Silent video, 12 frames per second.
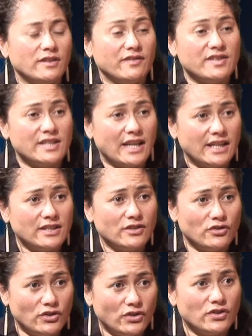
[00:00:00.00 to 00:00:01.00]
of state and
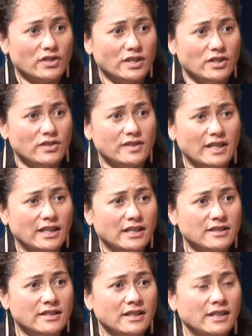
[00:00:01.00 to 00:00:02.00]
church in New
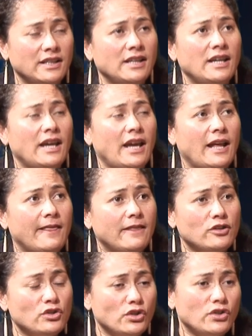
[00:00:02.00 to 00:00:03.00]
Zealand, and the
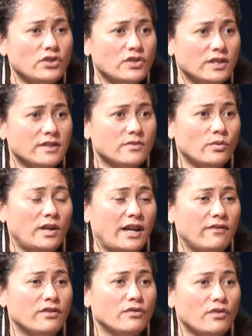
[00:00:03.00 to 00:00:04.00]
churches will
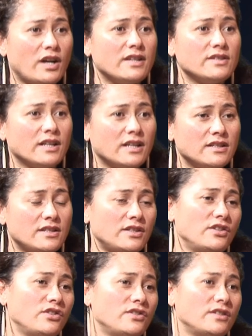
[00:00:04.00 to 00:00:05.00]
have the right to
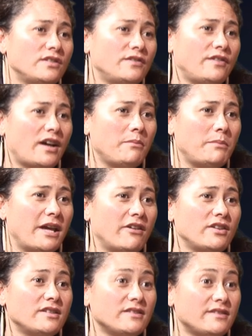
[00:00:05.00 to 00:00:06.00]
continue to define
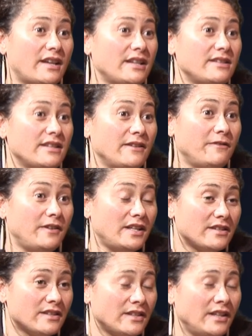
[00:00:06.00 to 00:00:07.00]
marriage as they see
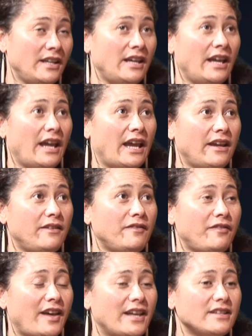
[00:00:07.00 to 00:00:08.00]
fit. And in
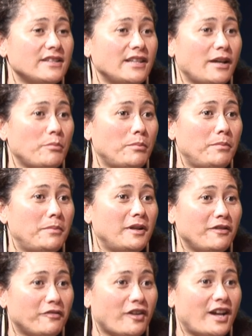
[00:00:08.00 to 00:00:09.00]
fact, in our Bill
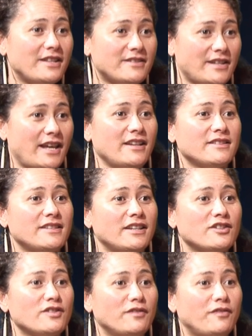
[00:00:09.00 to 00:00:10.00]
of Rights Act,
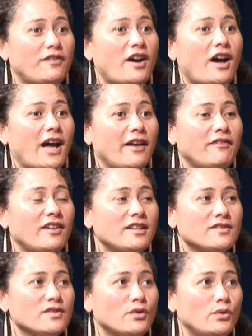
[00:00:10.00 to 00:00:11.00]
Section 5,
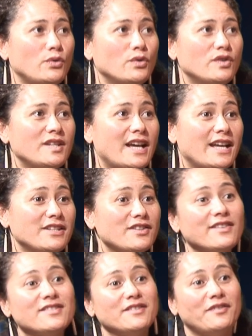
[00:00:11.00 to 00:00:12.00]
it's called
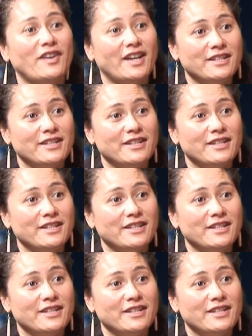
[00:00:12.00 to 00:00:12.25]
justified